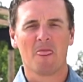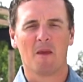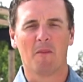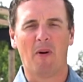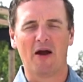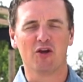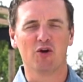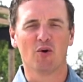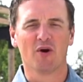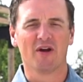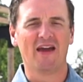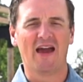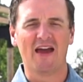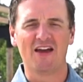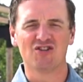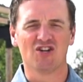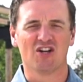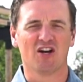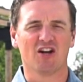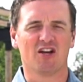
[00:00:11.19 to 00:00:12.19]
By you
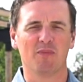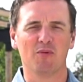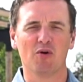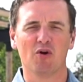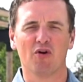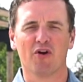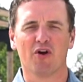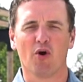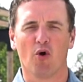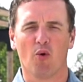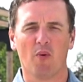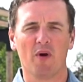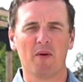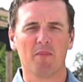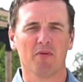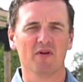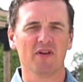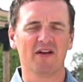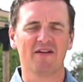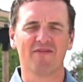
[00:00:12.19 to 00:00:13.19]
engaging in a community group, we
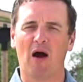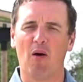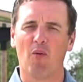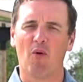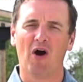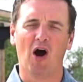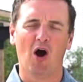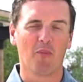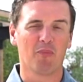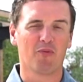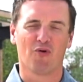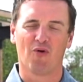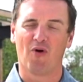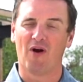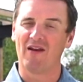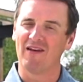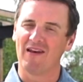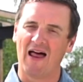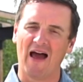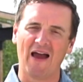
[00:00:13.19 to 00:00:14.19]
believe that will help
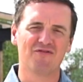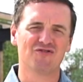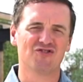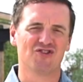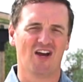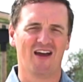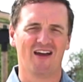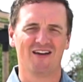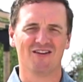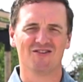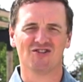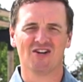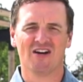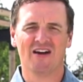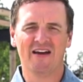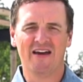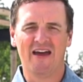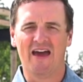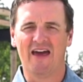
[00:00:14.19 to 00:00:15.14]
create life change,